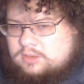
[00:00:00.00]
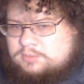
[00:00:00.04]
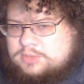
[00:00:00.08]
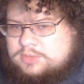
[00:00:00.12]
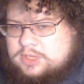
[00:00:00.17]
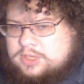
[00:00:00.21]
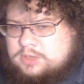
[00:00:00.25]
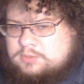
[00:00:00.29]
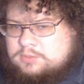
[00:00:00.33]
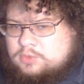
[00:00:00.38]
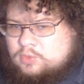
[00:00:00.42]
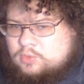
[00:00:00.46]

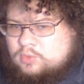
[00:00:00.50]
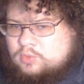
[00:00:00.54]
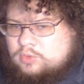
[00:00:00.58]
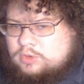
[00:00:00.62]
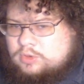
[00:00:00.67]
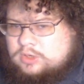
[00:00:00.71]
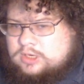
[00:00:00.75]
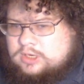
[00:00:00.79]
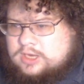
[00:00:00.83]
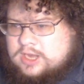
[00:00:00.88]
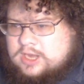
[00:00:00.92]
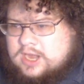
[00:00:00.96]
People
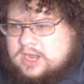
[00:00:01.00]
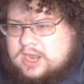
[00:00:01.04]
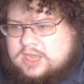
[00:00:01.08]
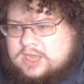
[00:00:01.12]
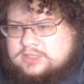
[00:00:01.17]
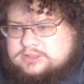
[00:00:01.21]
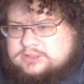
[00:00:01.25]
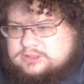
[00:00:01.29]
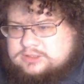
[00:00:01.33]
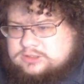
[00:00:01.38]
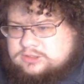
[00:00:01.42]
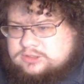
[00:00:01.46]
were
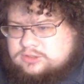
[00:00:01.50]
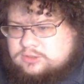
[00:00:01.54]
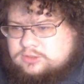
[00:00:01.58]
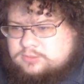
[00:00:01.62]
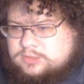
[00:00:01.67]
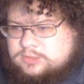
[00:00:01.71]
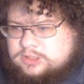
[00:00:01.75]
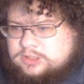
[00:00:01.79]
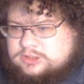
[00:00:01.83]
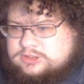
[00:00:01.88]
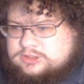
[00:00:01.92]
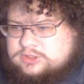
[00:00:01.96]
nasty to
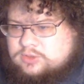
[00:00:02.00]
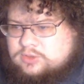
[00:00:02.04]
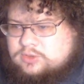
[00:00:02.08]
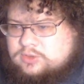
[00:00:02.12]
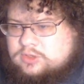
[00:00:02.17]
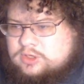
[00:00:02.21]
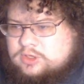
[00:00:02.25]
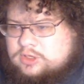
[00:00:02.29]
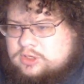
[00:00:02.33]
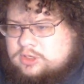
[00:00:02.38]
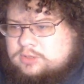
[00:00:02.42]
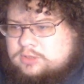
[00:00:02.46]
me. It's so
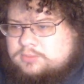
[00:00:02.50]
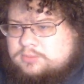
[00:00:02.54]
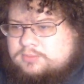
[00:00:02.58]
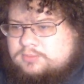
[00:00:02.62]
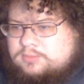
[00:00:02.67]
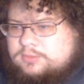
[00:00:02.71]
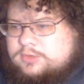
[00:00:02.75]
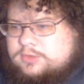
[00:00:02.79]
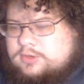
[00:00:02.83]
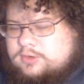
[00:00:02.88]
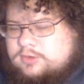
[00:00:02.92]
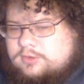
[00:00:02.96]
good
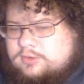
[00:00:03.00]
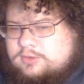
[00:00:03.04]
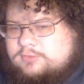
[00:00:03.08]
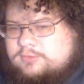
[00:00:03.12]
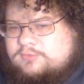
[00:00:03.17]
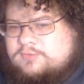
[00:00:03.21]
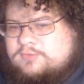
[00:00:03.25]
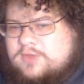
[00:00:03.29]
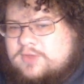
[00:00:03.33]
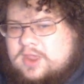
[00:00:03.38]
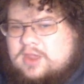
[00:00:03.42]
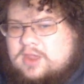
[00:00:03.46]
to
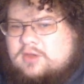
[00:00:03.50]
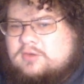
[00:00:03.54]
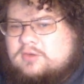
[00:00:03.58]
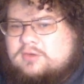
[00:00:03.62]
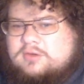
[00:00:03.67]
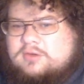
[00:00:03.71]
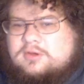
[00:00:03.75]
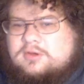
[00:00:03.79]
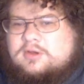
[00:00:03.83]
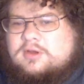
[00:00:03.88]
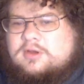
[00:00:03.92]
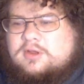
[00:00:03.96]
have
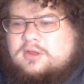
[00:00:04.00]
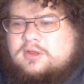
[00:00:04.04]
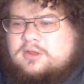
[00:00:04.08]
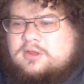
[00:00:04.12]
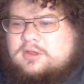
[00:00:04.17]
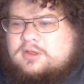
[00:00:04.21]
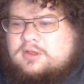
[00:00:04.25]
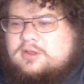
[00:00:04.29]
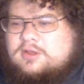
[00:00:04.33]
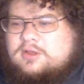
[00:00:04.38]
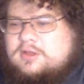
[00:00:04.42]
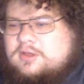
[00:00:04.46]
found
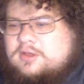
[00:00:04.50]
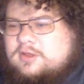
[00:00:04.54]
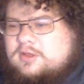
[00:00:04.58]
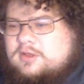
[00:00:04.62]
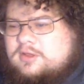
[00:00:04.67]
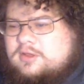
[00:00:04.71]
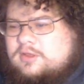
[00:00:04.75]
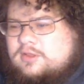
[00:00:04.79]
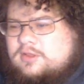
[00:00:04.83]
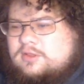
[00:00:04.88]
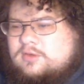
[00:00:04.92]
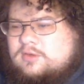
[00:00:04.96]

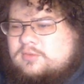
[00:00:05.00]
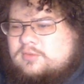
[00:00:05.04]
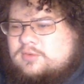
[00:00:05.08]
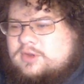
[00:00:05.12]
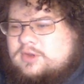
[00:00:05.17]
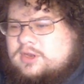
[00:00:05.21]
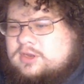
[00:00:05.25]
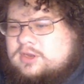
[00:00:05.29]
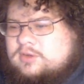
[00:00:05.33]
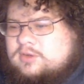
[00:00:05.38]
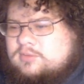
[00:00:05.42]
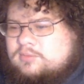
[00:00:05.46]
the
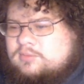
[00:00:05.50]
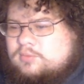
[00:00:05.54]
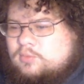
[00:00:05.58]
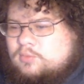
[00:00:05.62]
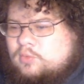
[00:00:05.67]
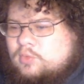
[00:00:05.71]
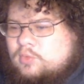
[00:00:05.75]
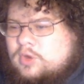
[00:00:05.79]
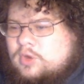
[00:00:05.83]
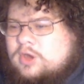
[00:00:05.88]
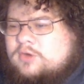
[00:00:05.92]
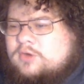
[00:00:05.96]
really
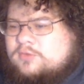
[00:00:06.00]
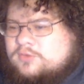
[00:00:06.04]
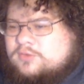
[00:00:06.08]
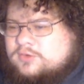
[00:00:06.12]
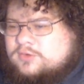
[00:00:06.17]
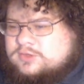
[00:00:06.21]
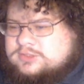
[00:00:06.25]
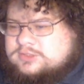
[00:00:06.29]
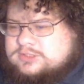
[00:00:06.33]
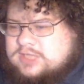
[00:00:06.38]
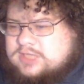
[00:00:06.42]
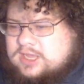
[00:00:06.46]

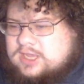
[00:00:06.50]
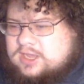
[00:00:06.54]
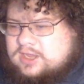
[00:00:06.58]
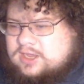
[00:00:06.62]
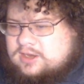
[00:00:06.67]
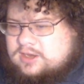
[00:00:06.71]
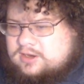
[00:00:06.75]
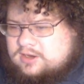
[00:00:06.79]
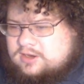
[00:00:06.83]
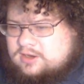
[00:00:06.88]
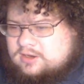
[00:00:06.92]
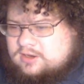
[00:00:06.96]
wonderful
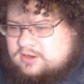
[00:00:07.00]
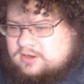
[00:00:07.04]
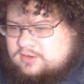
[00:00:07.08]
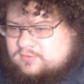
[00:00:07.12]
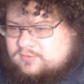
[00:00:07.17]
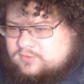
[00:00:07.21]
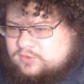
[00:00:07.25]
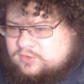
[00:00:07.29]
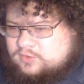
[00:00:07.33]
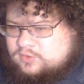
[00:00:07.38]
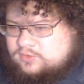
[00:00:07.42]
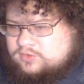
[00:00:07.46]
side
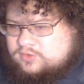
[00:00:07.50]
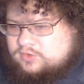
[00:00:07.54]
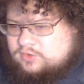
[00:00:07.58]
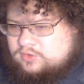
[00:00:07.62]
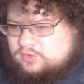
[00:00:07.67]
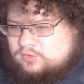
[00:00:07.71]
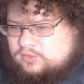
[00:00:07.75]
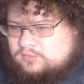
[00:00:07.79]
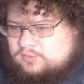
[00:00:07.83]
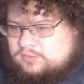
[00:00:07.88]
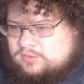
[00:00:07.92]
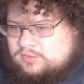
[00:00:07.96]
of
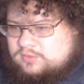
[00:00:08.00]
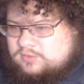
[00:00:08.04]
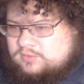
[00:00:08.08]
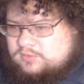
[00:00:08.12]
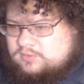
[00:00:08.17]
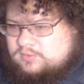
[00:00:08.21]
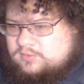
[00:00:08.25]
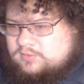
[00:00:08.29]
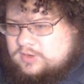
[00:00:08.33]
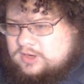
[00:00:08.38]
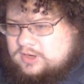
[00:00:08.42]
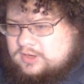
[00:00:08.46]
YouTube,
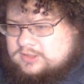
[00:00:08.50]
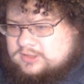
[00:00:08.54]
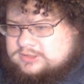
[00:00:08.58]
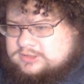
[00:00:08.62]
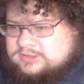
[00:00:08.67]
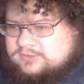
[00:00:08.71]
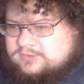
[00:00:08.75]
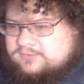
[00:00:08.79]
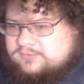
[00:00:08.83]
where it's a